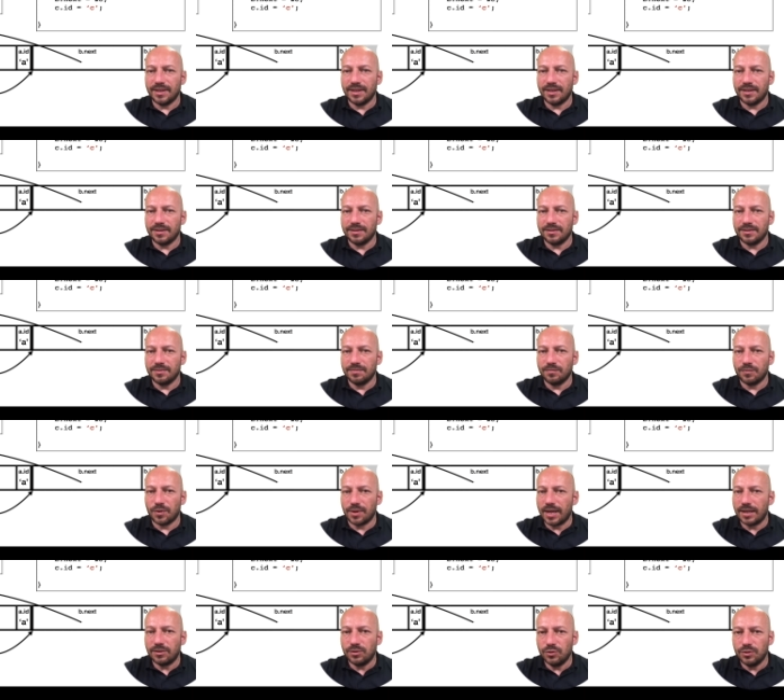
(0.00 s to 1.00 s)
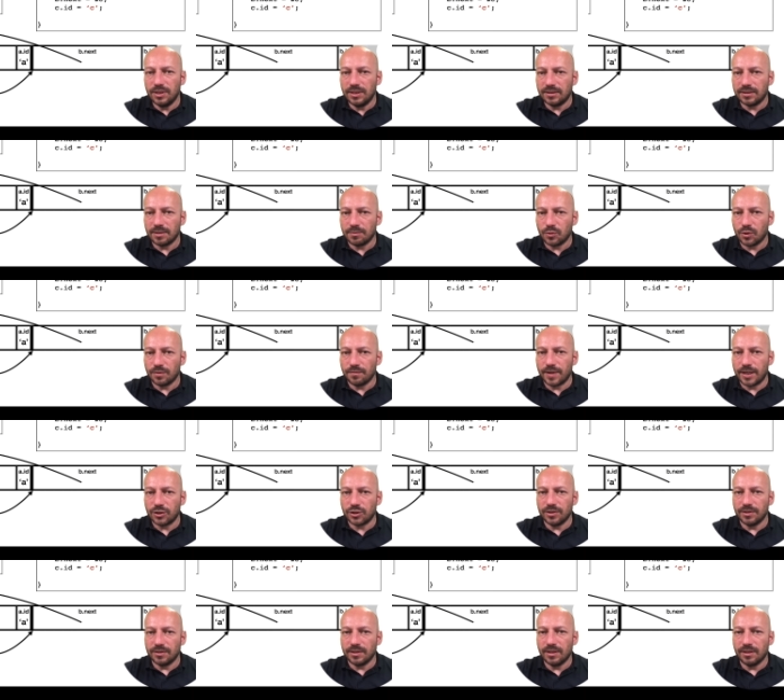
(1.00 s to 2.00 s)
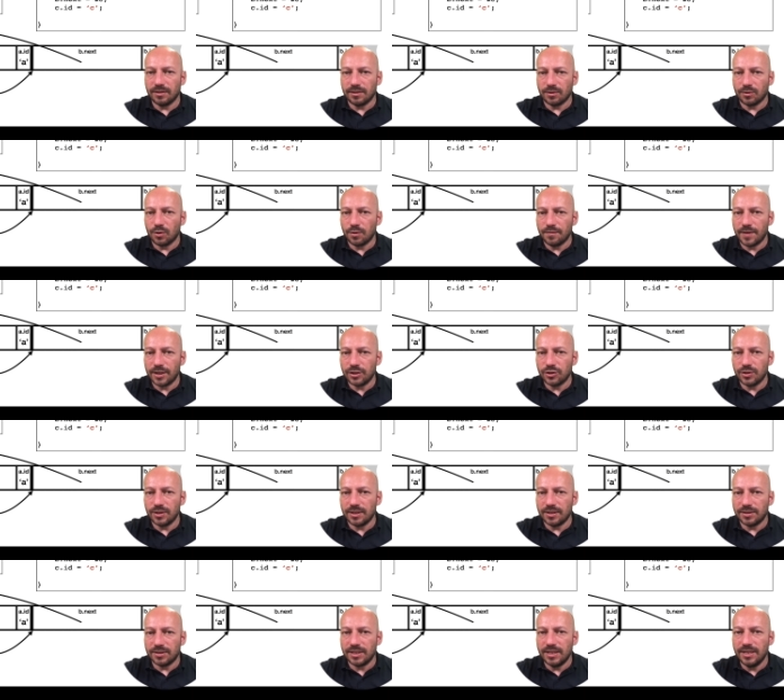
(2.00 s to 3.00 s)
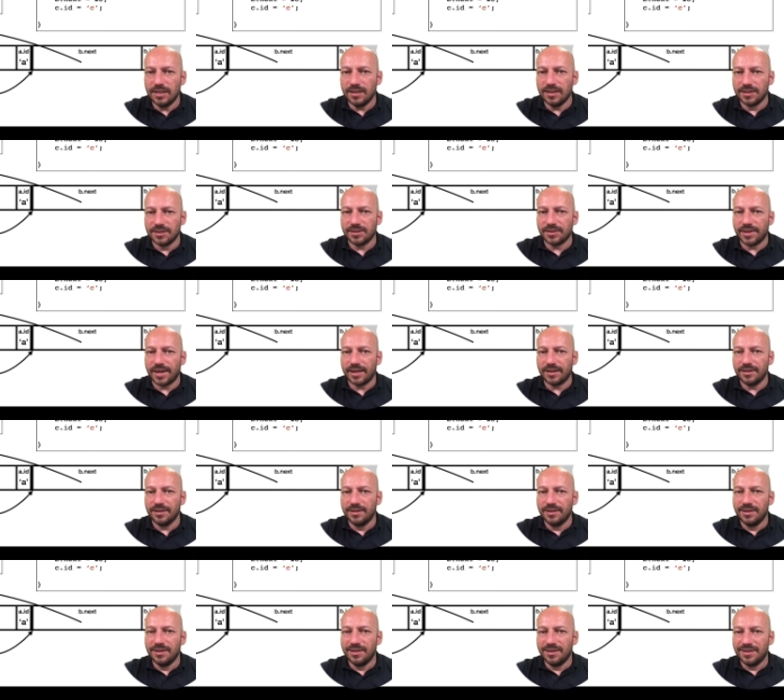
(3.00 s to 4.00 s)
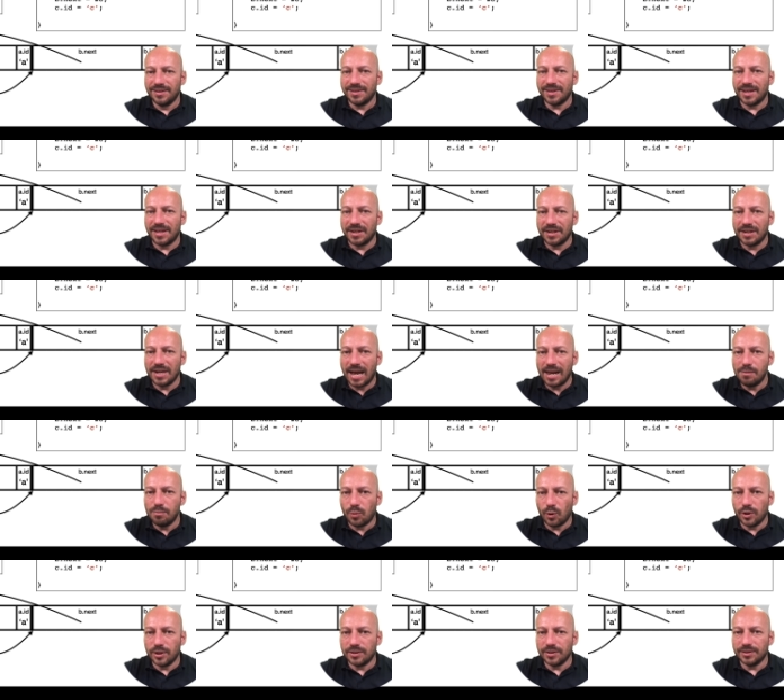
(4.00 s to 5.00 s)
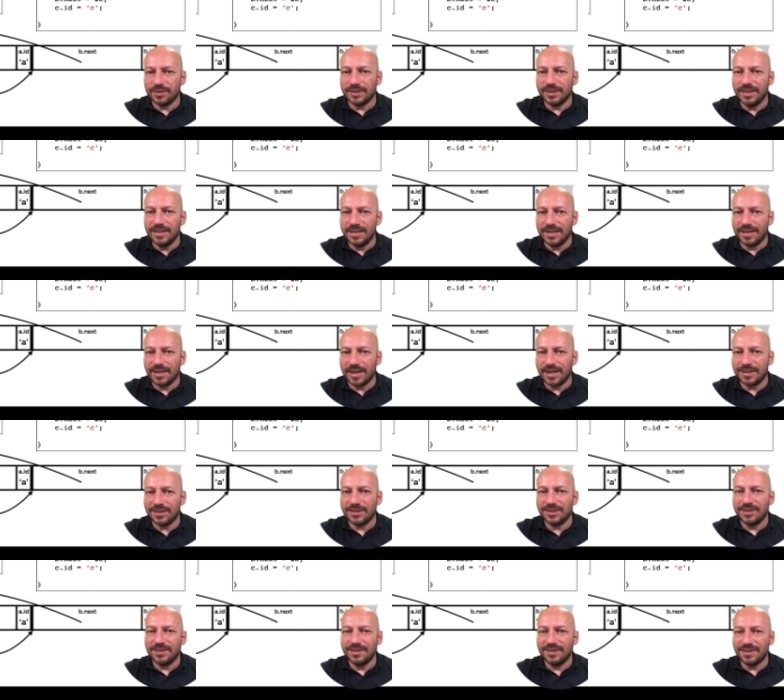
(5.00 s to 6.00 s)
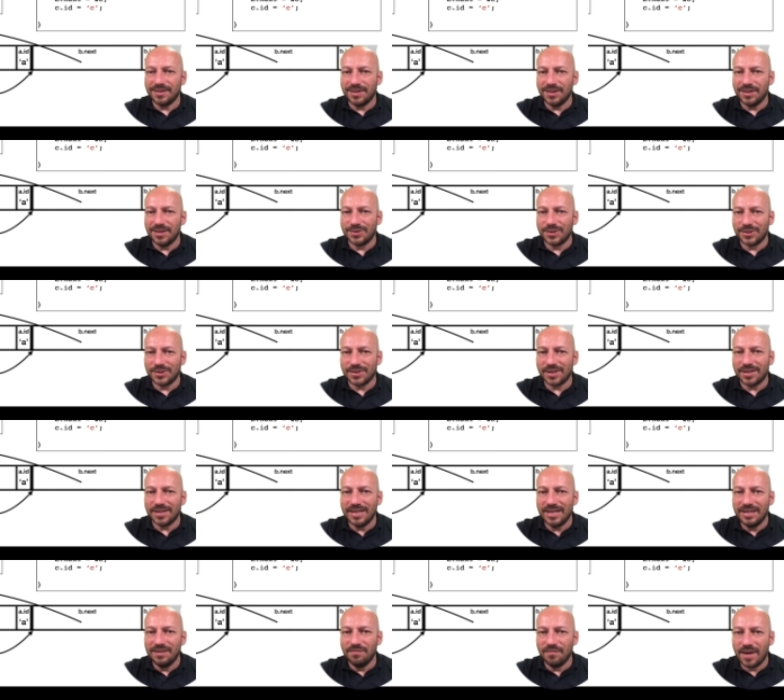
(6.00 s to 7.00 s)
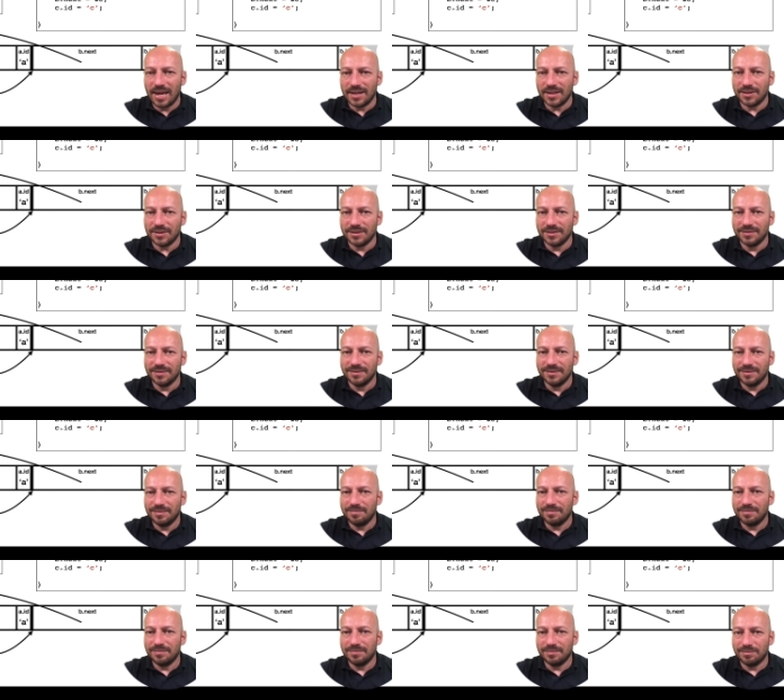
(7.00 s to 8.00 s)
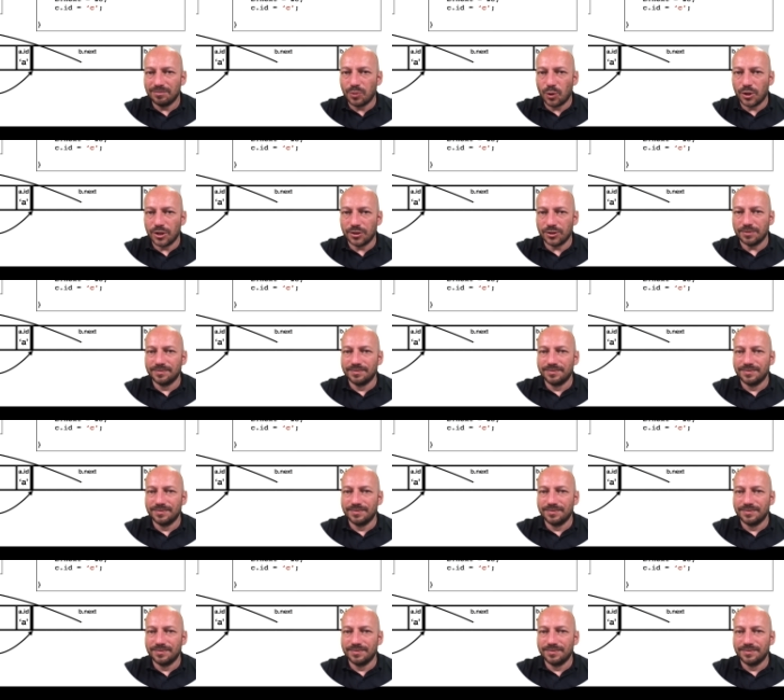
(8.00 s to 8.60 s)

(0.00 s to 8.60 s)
And for that, you need some convention. And the convention in C is that a null pointer indicates this is an invalid pointer.